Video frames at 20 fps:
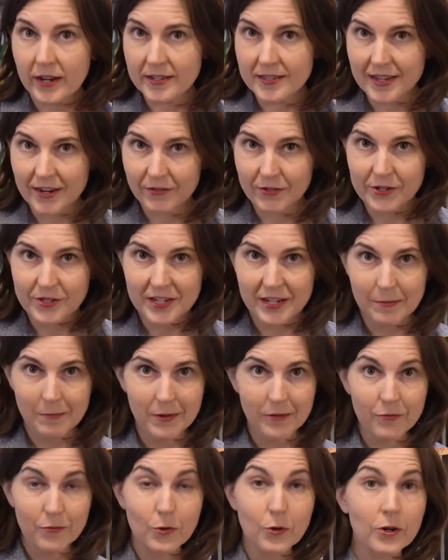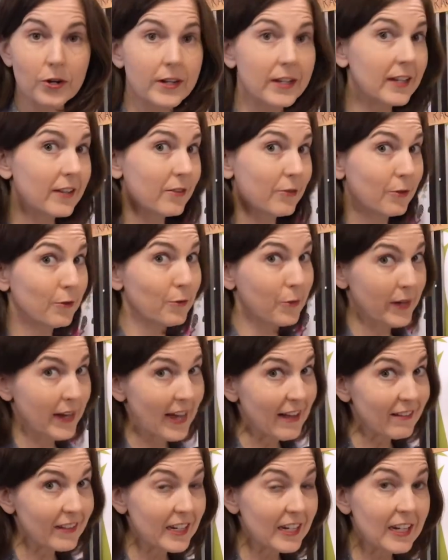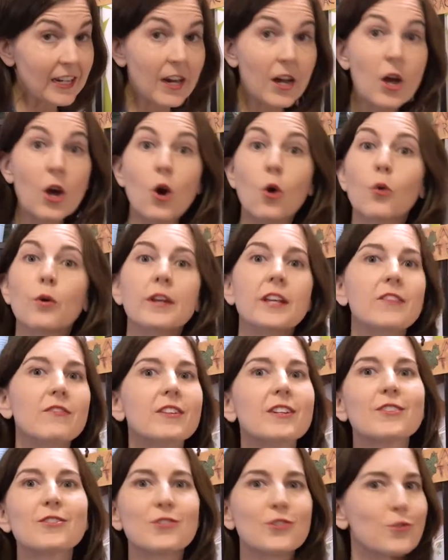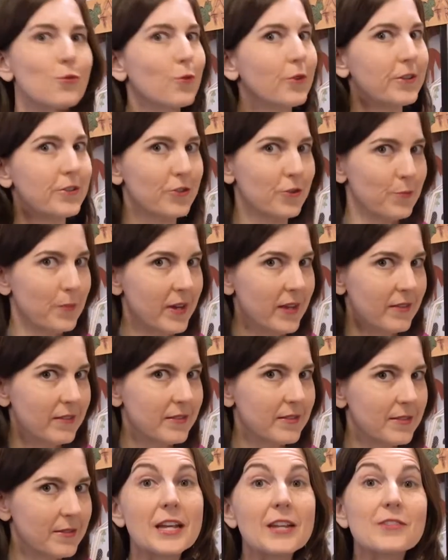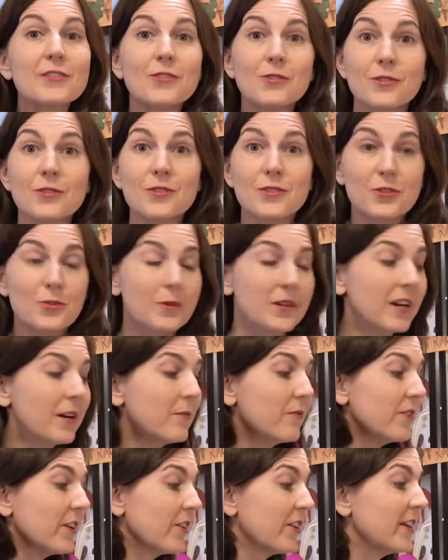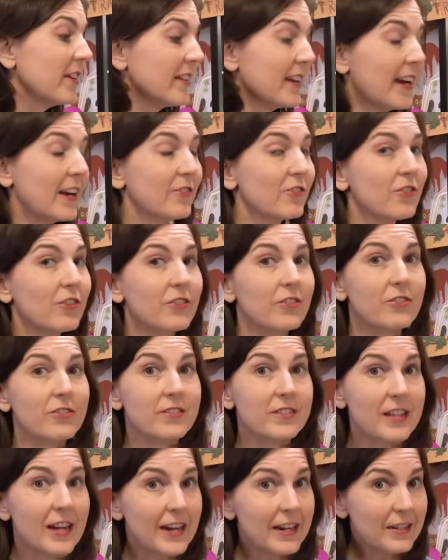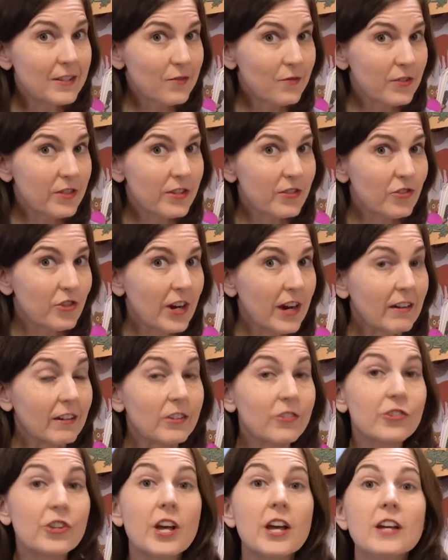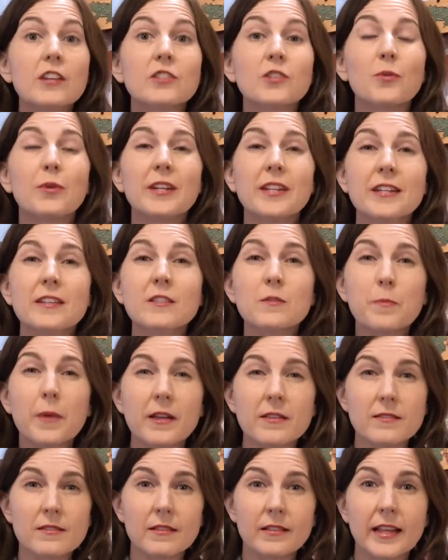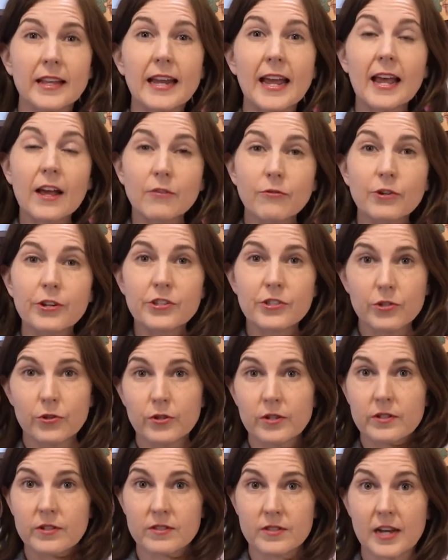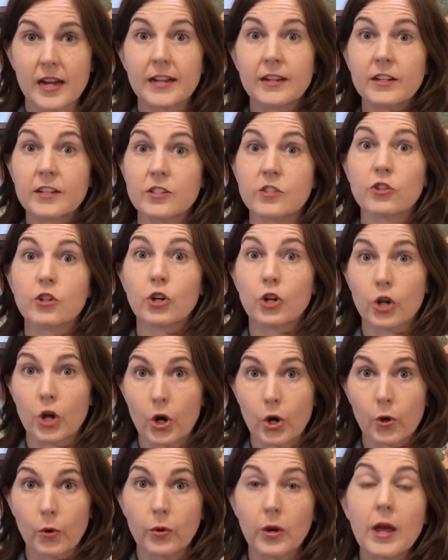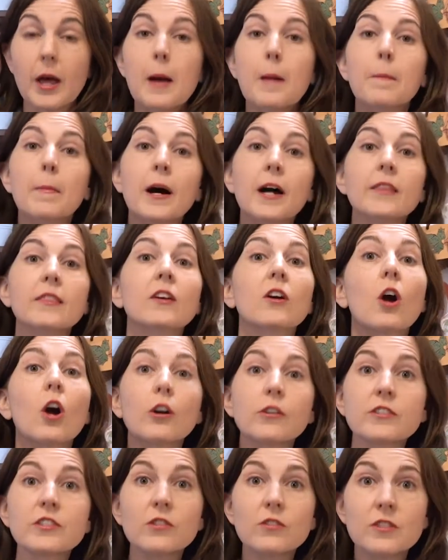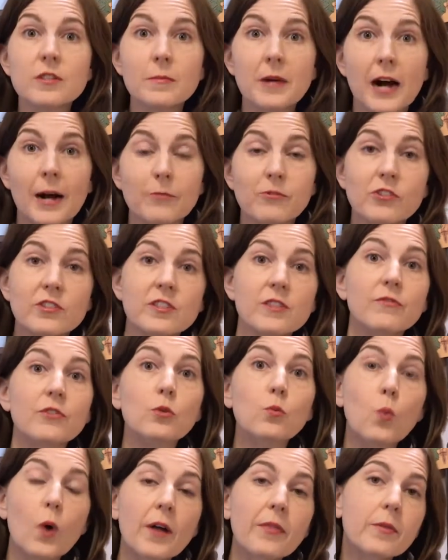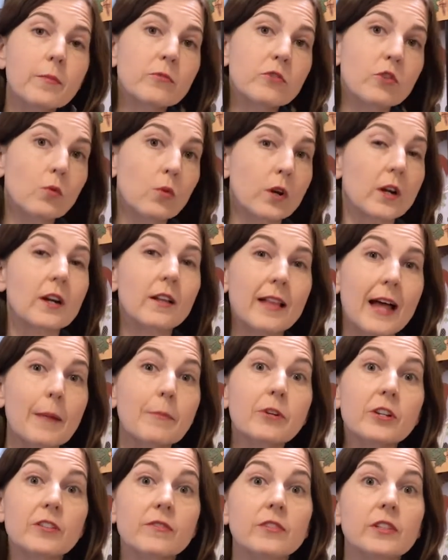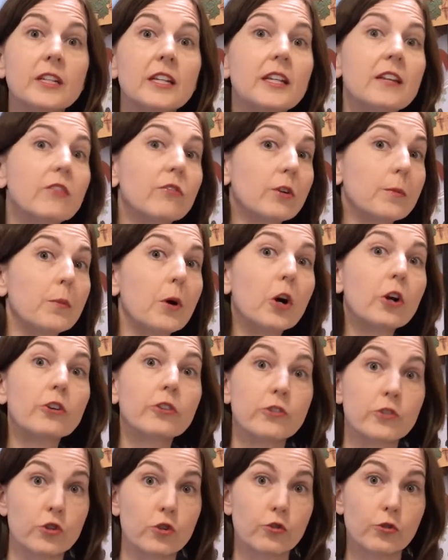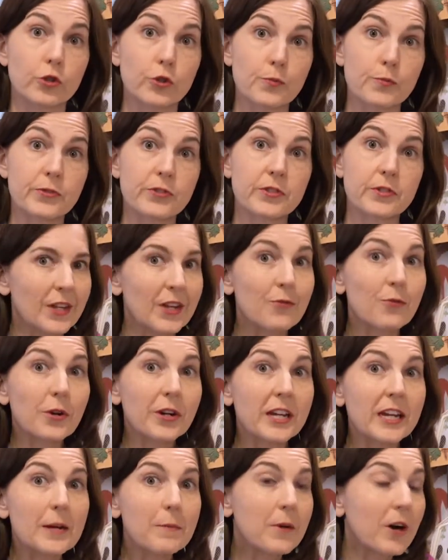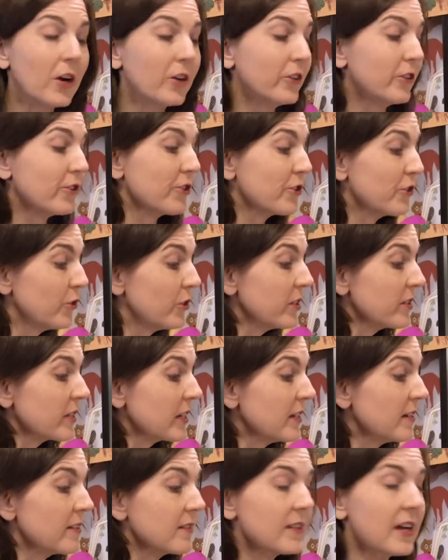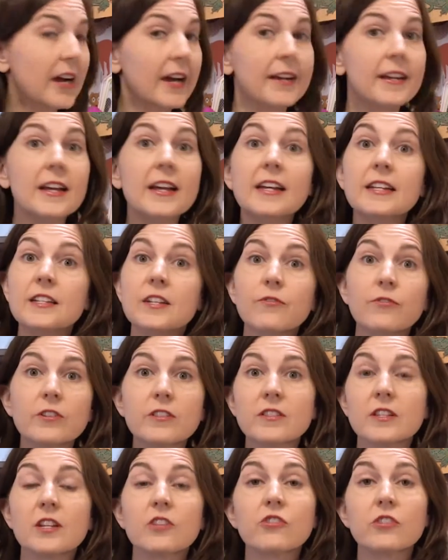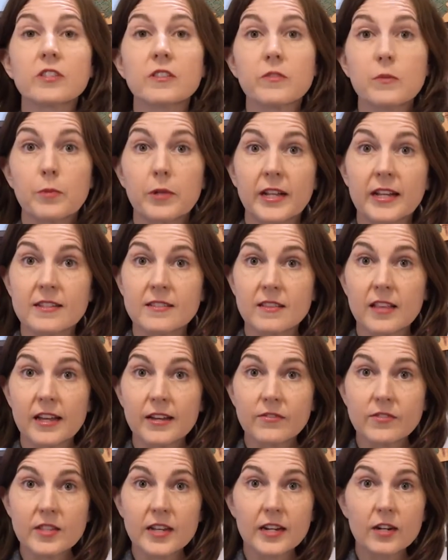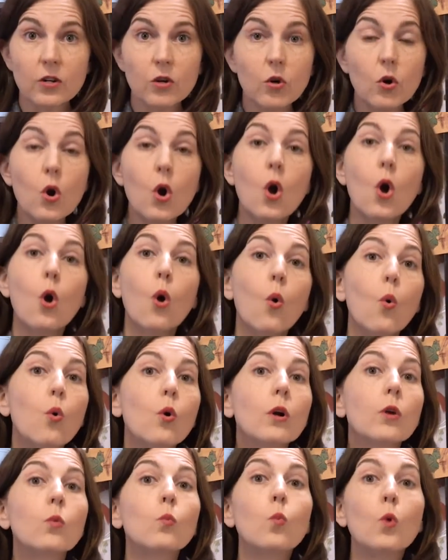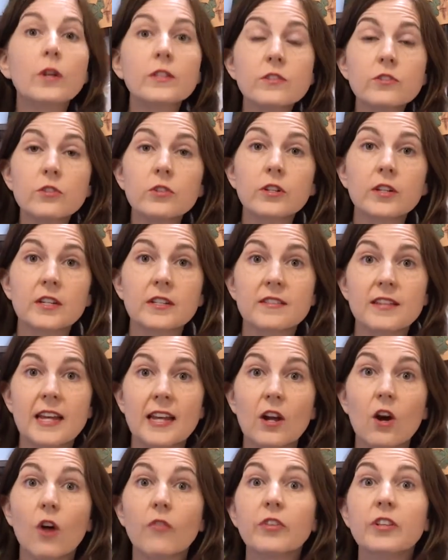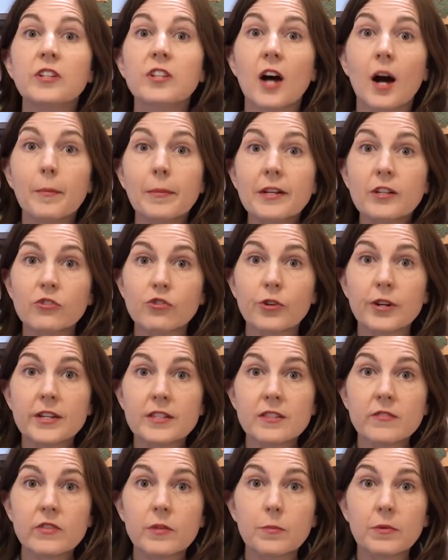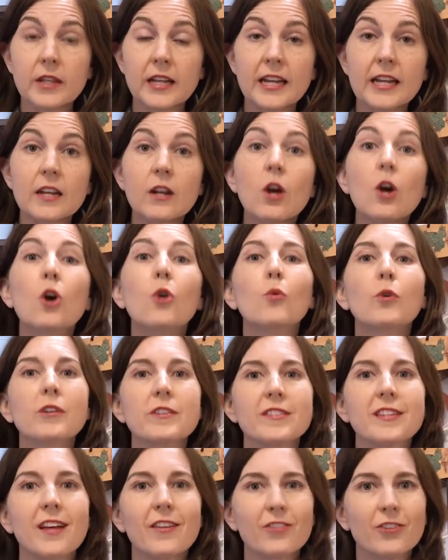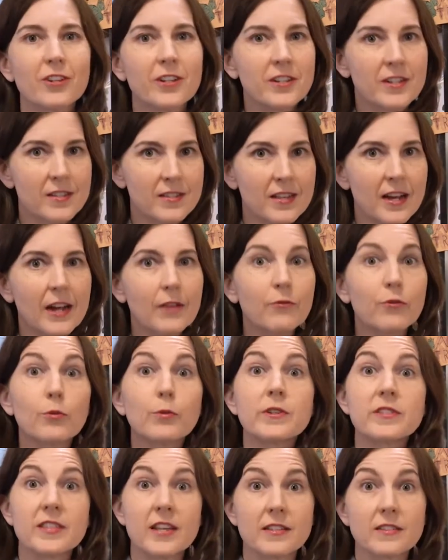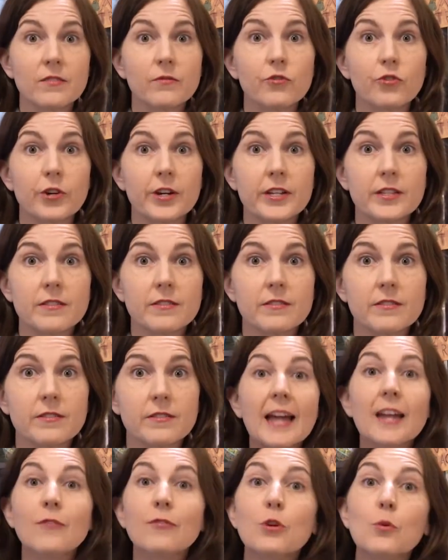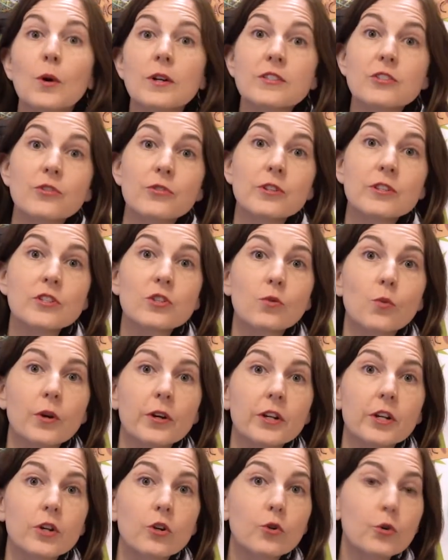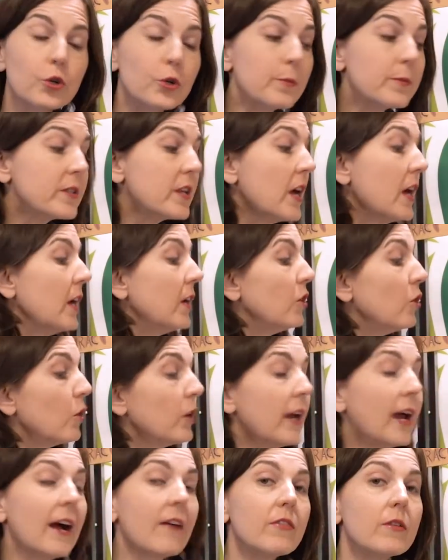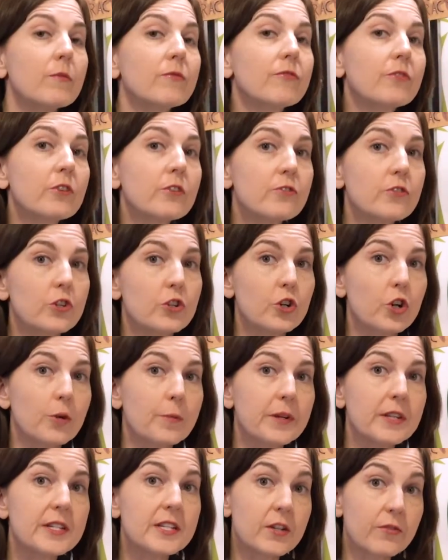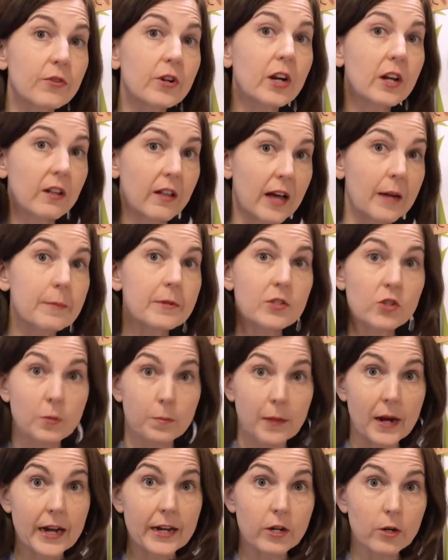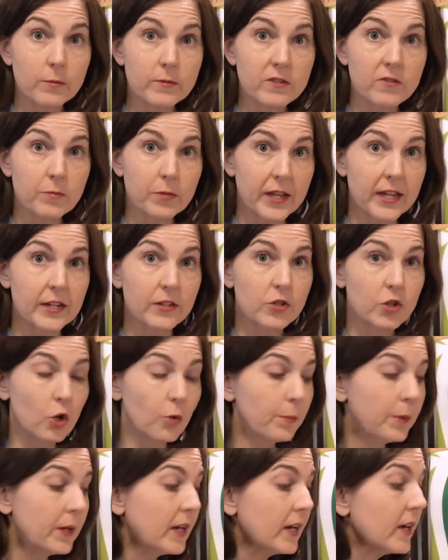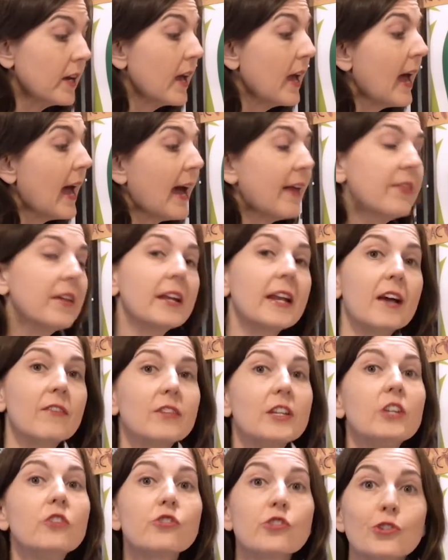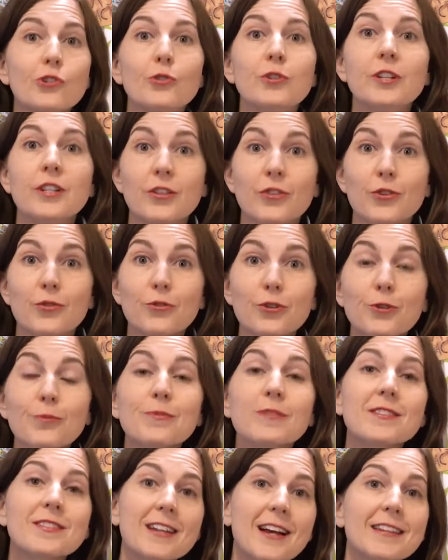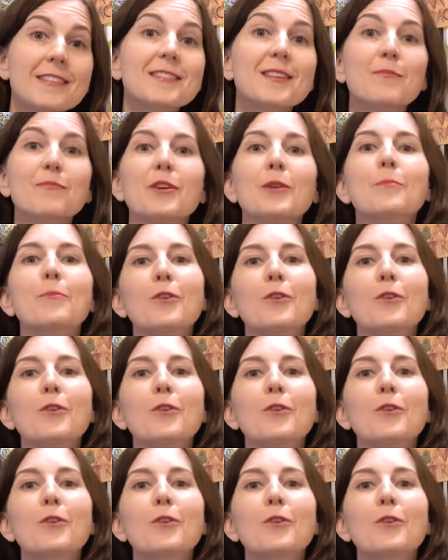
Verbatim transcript: has ever seen before, either in reality or even in stories or myths. Students do become very attached to their designs for this challenge, so it is best to let every student design his or her own, but there are still some options if you want them to work collaboratively either in partners or groups. If working in partners, students can design different stages of the plant's life cycle or one student can take on the dominant traits of the plant, whereas the other can design for recessive traits. And if you want students to work in groups, you could have them first determine different climates or biomes of Planetopia, and then have each student in the group design something